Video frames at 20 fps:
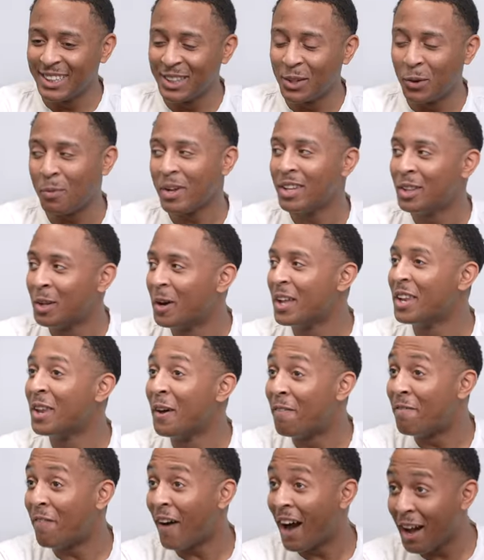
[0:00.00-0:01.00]
in
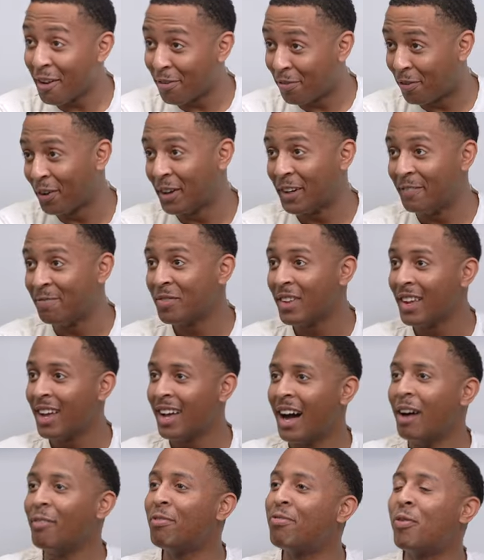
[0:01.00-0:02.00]
the 5 foot. I'm
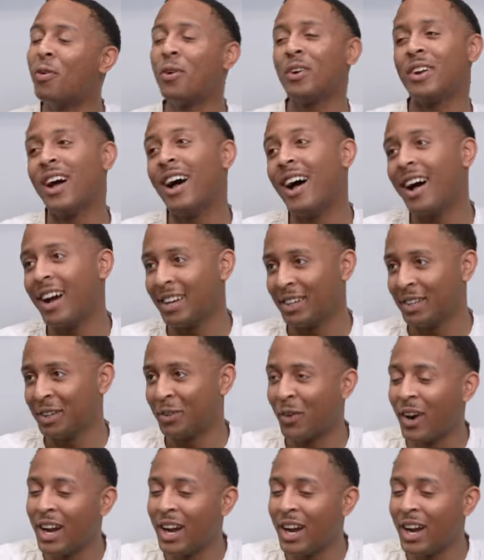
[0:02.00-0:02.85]
4'9",